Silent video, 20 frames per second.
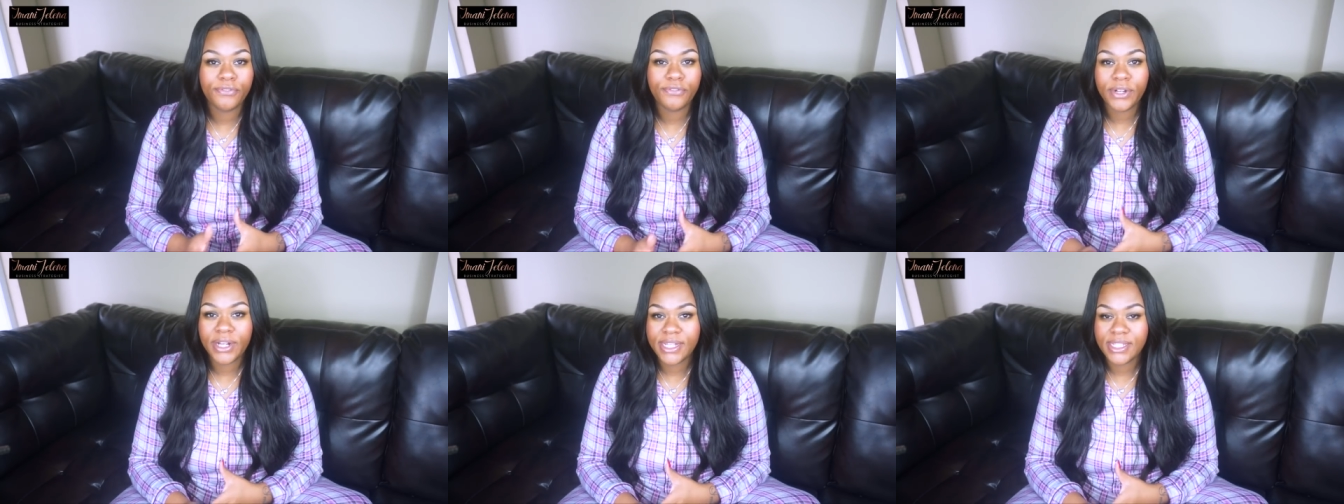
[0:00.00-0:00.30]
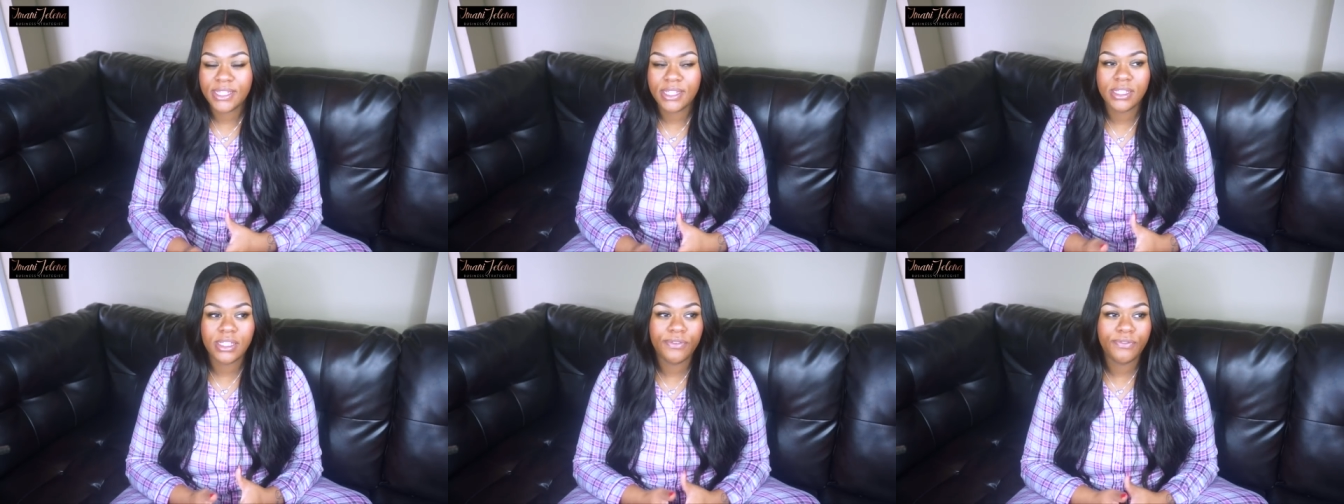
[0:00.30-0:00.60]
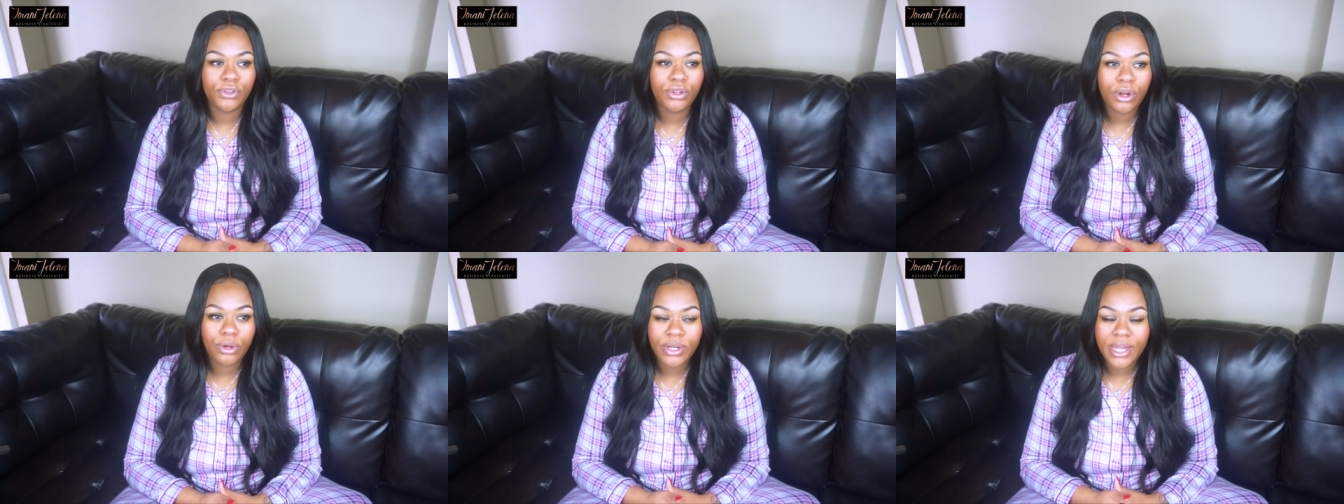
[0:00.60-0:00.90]
For instance,
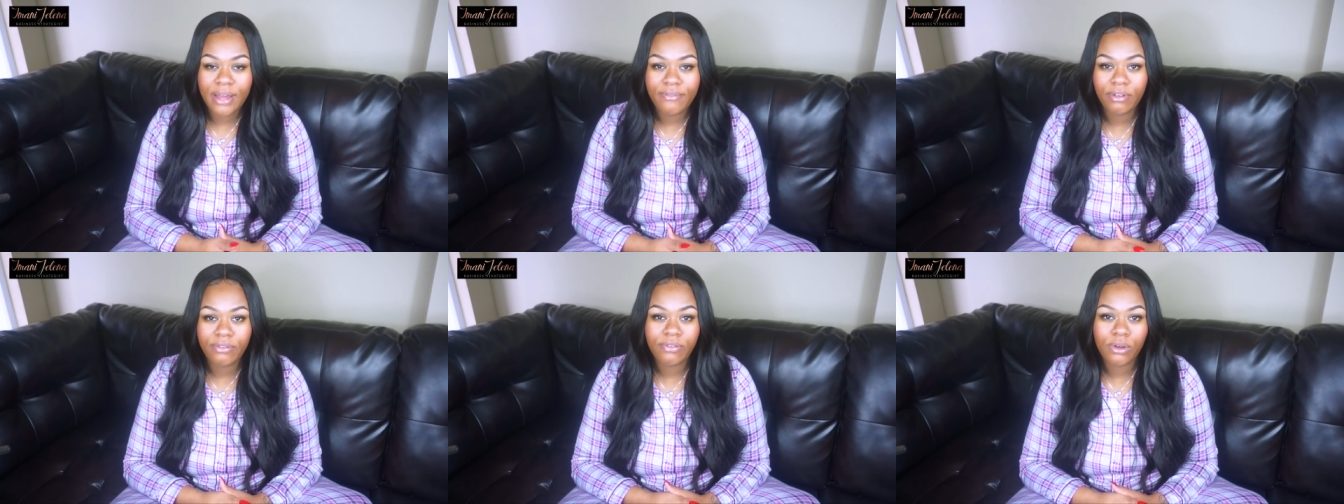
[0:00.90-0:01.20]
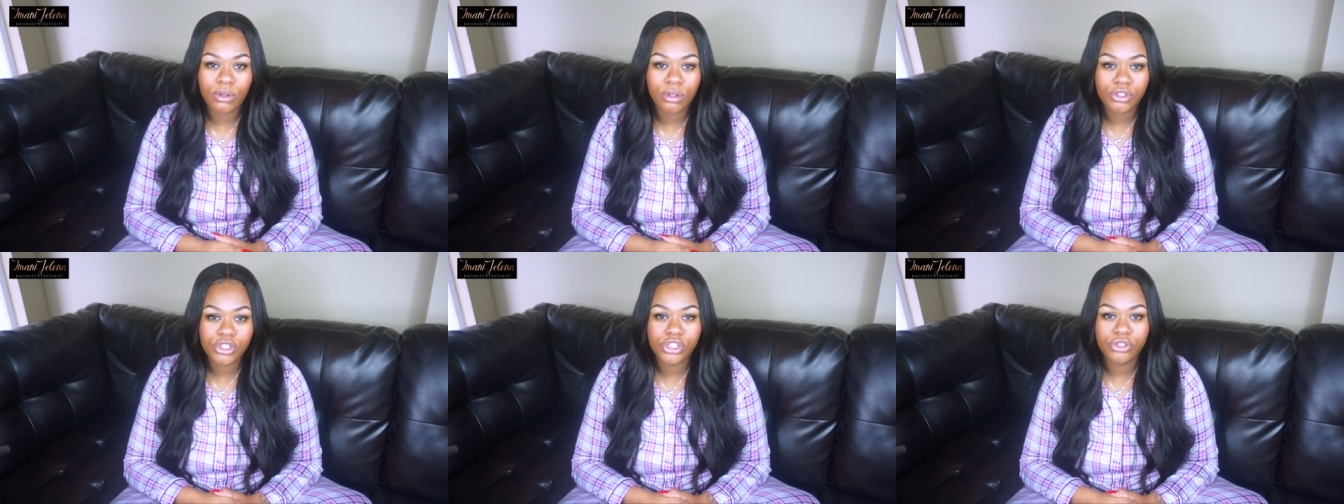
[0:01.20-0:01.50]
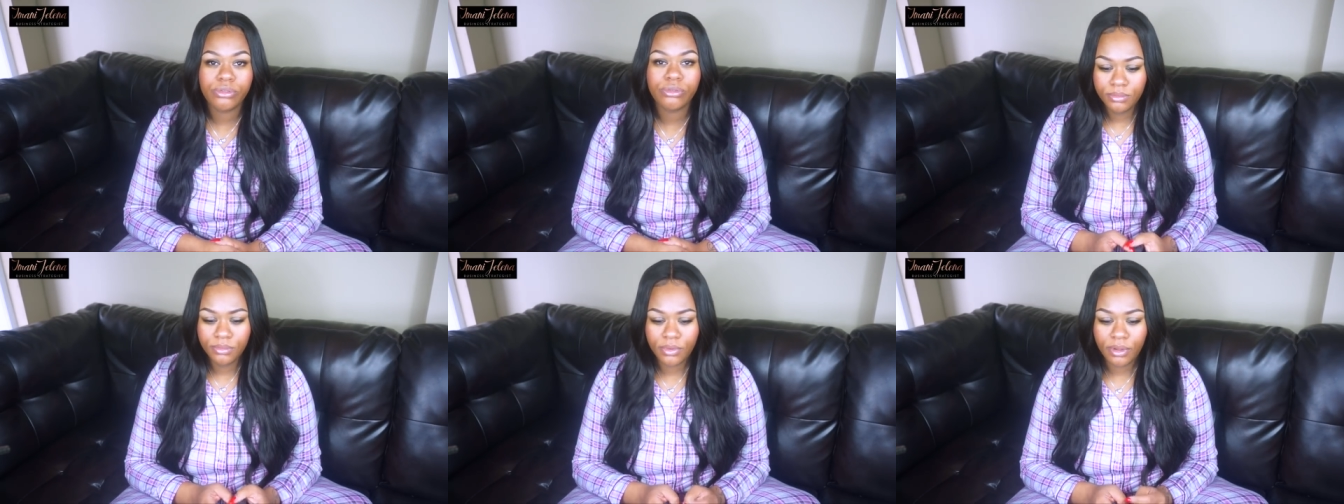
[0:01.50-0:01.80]
if you don't have a photo
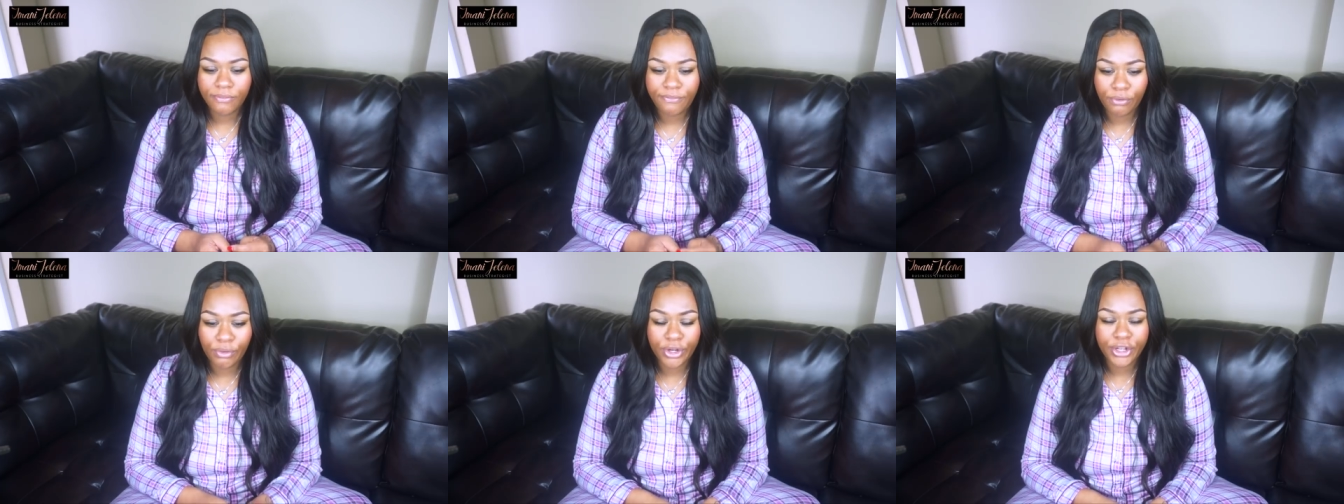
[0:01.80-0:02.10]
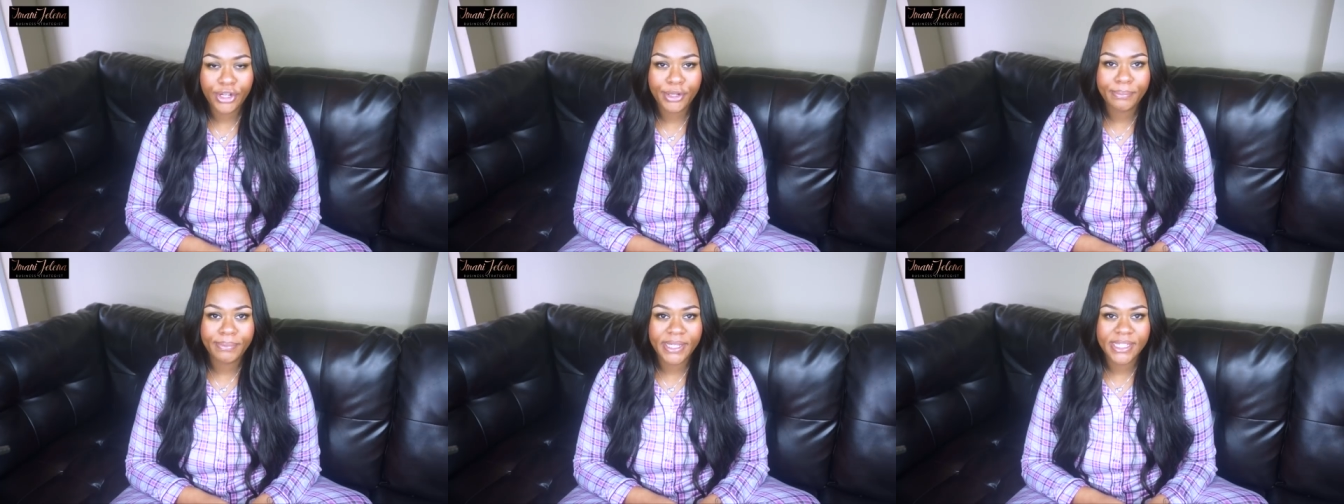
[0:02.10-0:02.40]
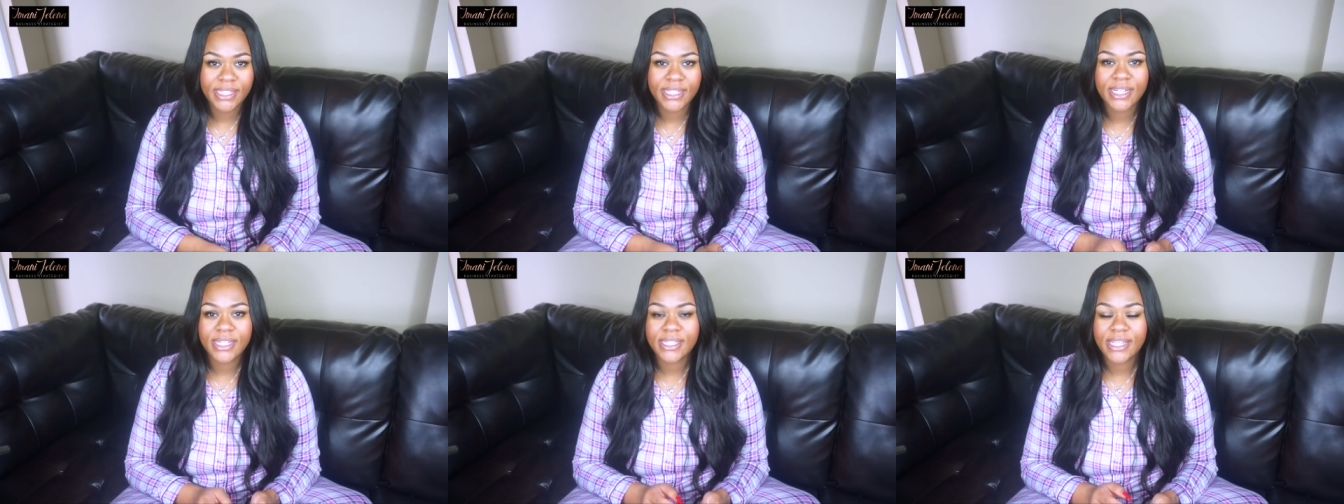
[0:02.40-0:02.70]
shoot for your
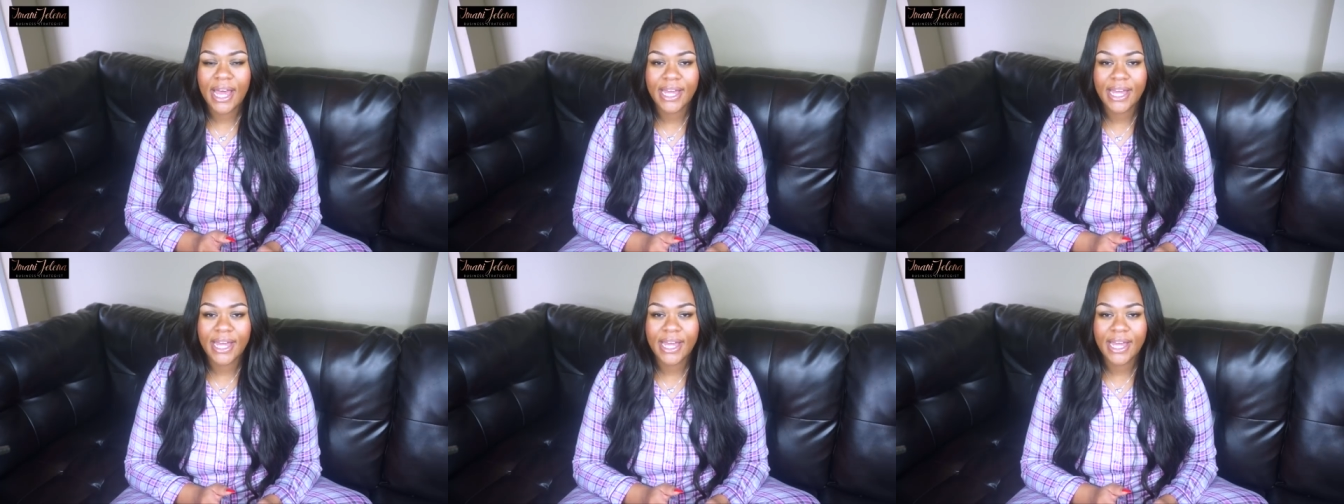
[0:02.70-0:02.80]
business,